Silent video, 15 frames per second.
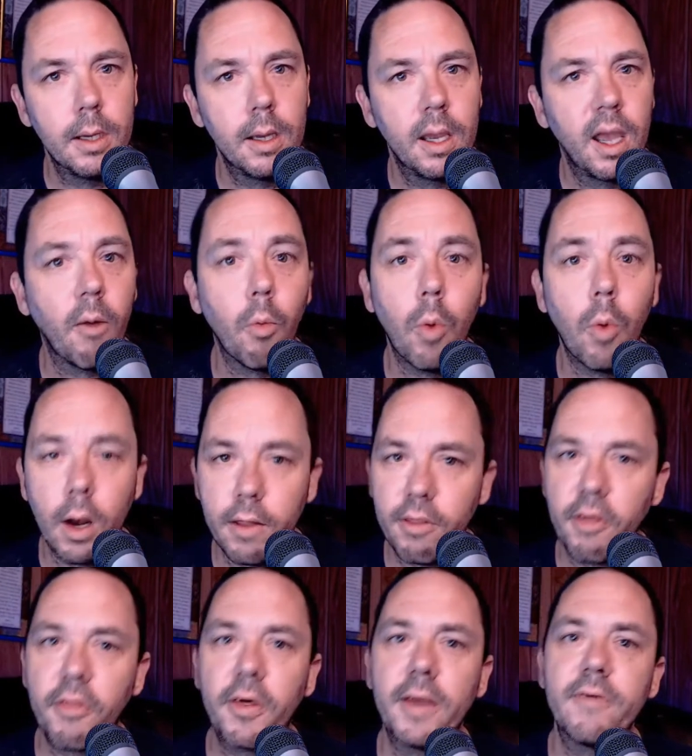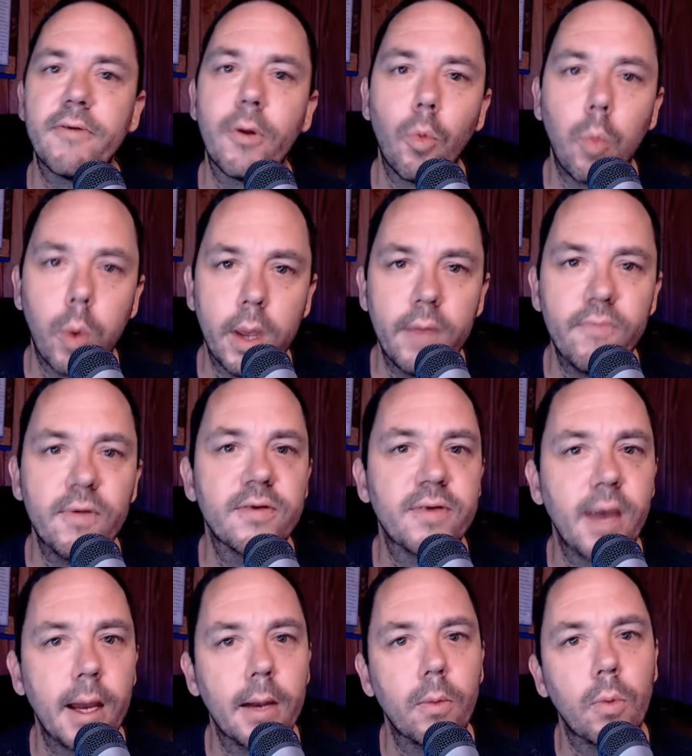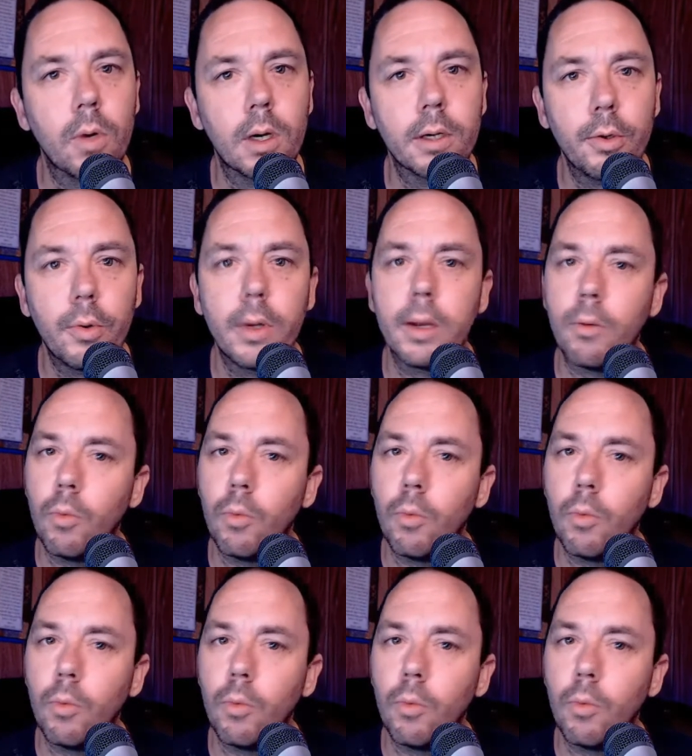And one of the things that we've decided we're doing,